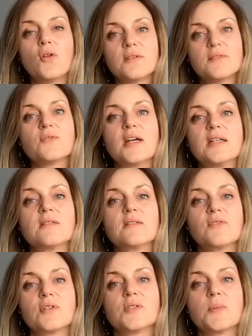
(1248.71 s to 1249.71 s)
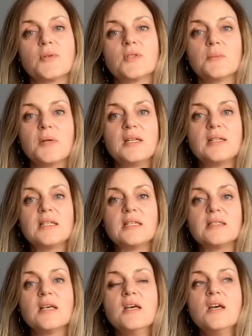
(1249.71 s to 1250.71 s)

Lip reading: of the rest of the responsibilities.